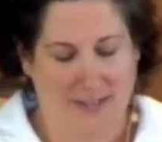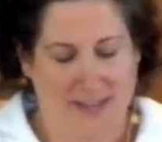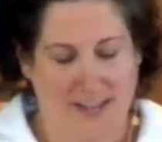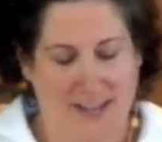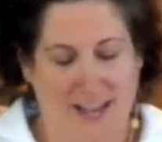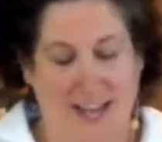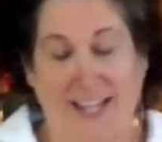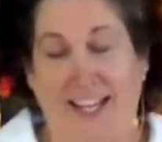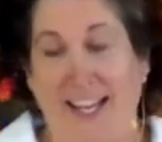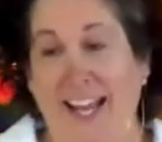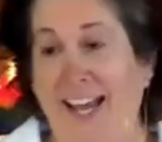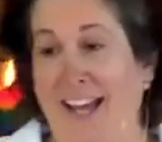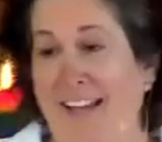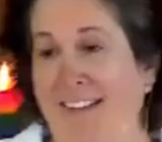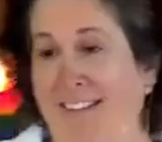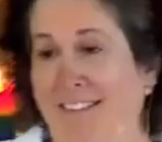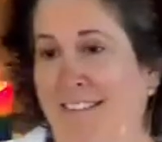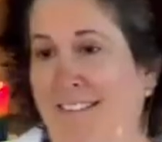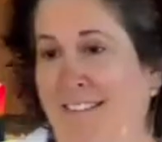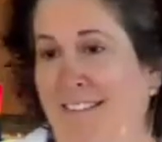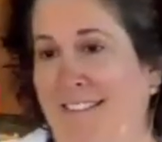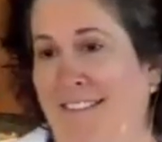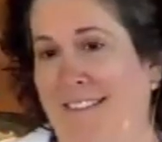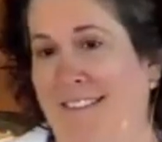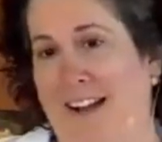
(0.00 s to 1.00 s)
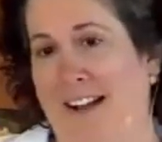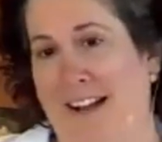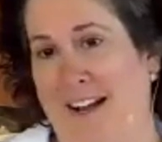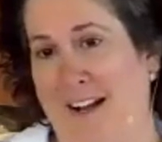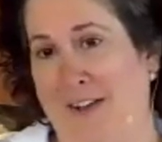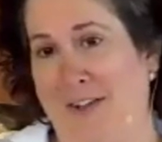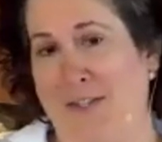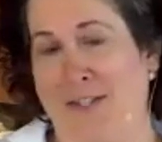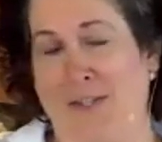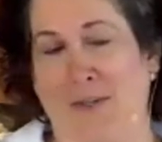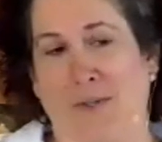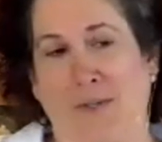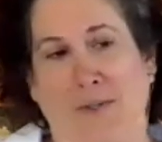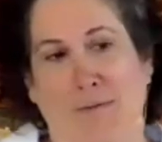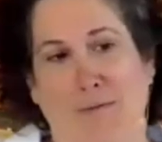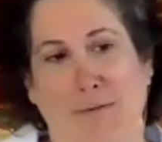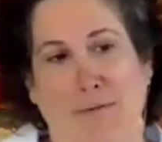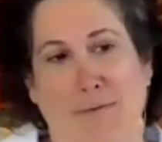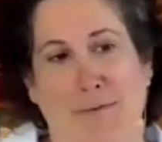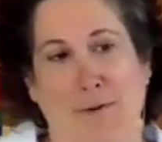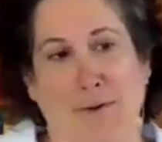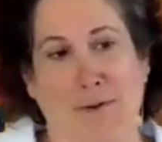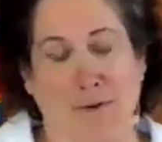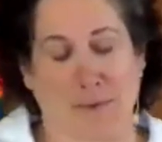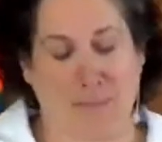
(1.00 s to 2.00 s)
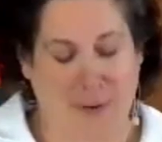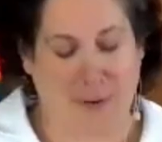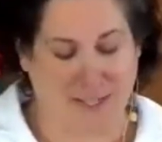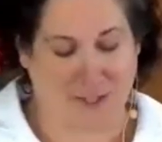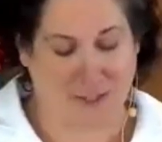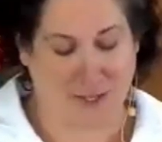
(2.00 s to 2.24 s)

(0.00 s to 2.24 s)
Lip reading: Again, I also can refer to my